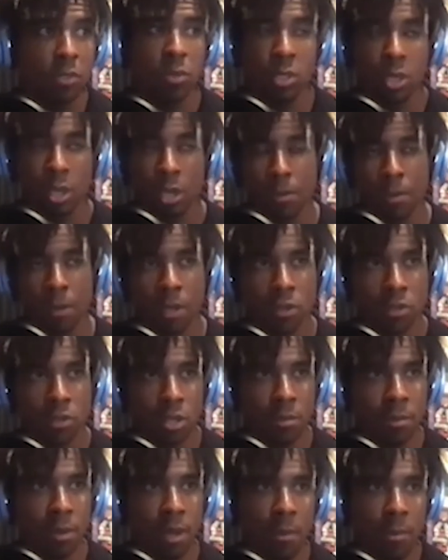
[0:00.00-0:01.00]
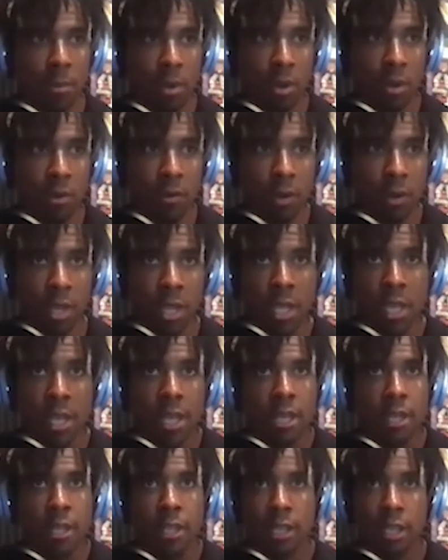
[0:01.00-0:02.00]
You talk about Jeremiah Martin, right?
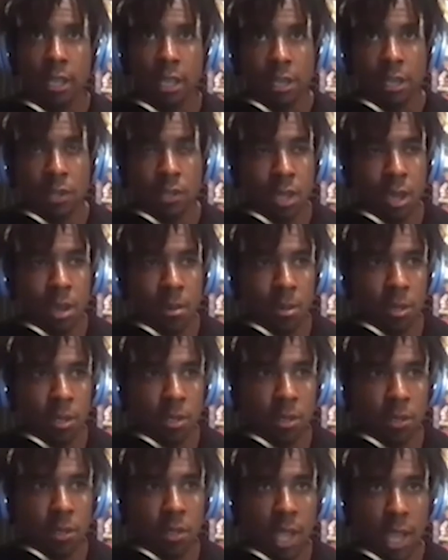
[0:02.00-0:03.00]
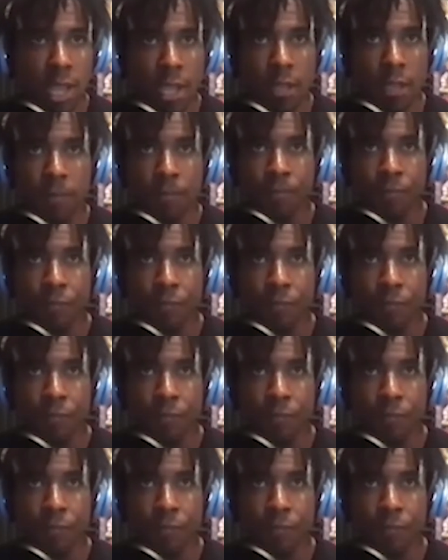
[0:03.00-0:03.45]
Like, he doesn't come until late.